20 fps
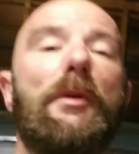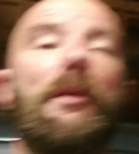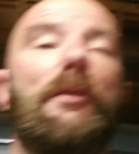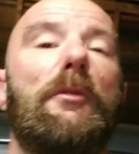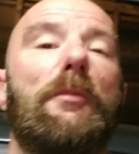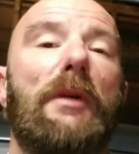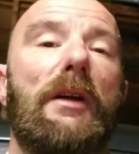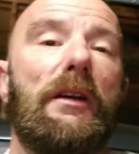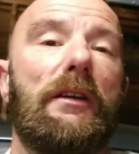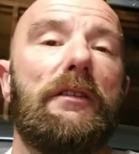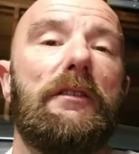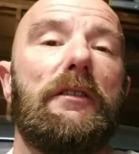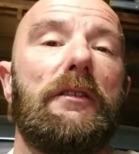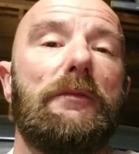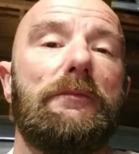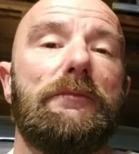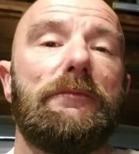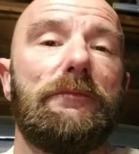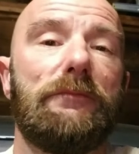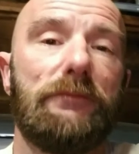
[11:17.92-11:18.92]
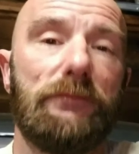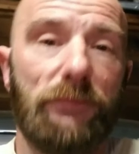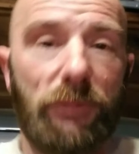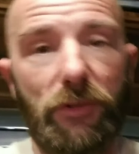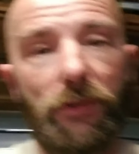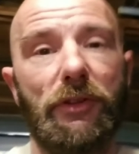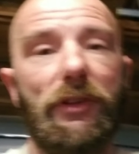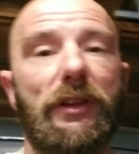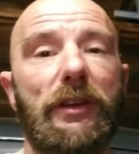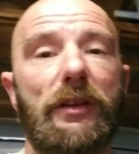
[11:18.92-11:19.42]
the barrel back up,
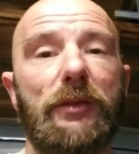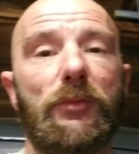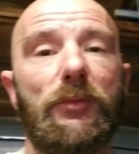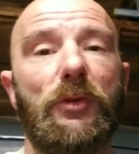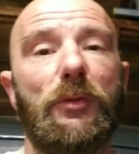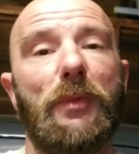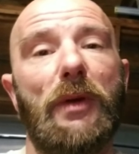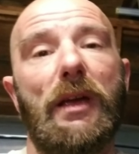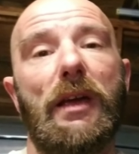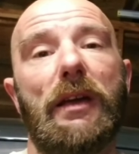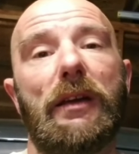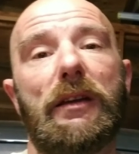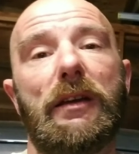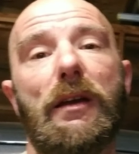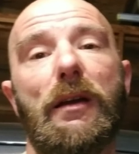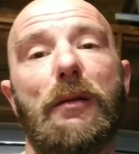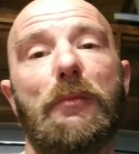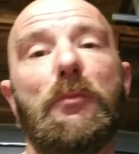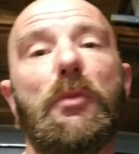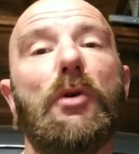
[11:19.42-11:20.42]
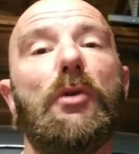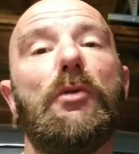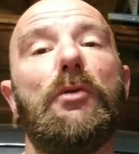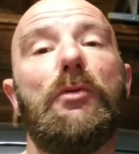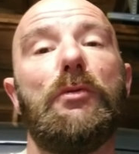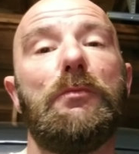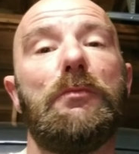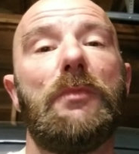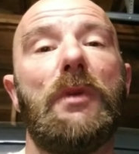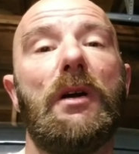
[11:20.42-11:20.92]
pull the hammer back,
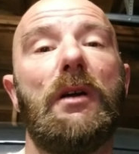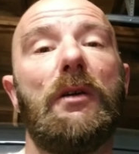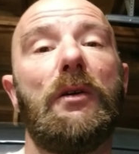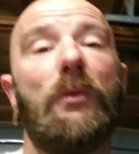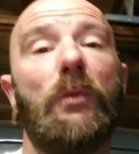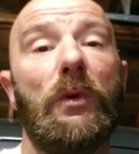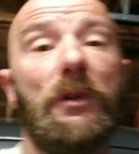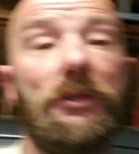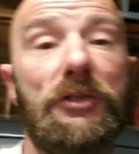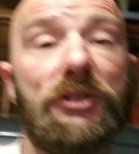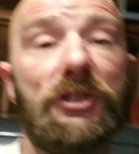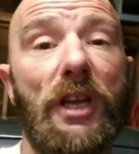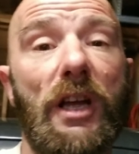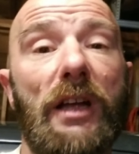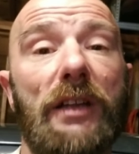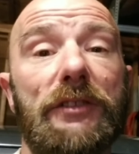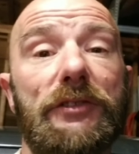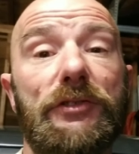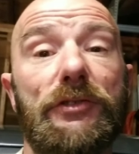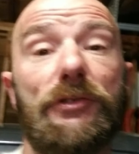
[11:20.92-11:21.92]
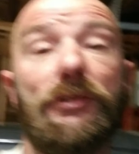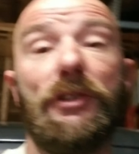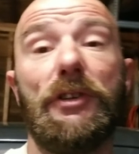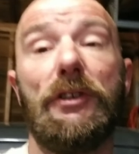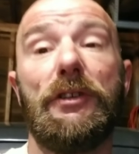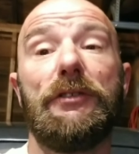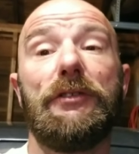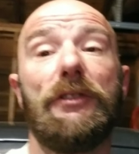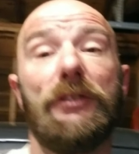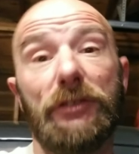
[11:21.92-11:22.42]
boom, one shot and you're
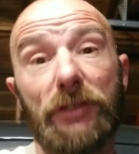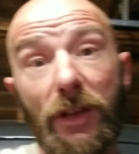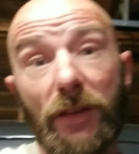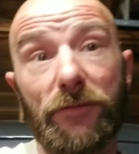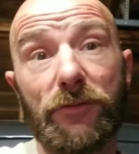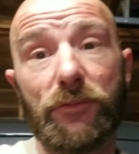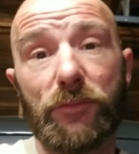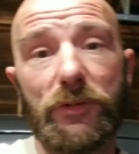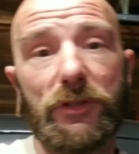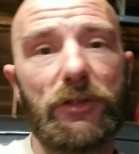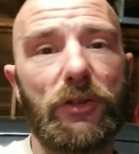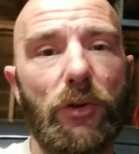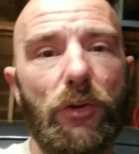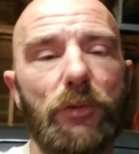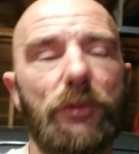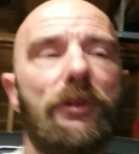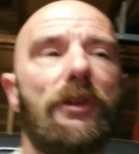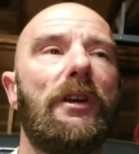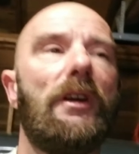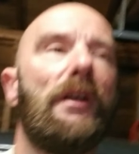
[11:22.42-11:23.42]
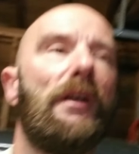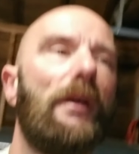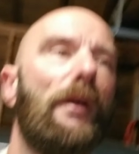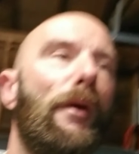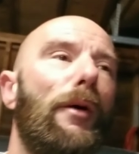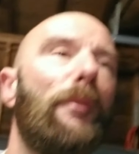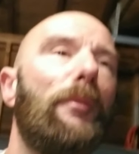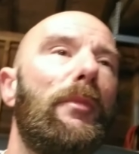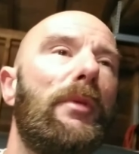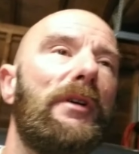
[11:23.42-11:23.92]
done. Then you have to reload.
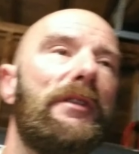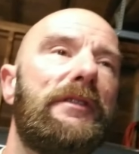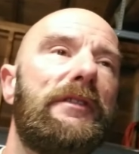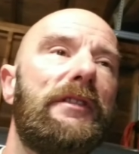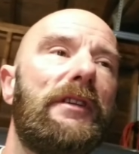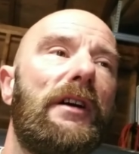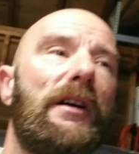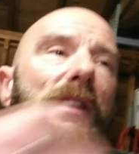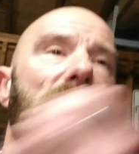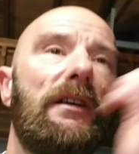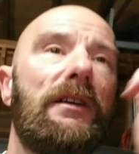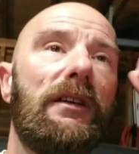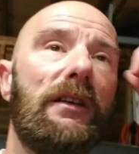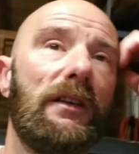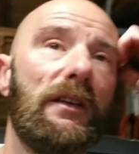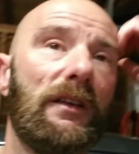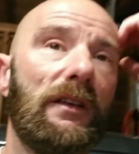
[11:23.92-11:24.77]
But uh,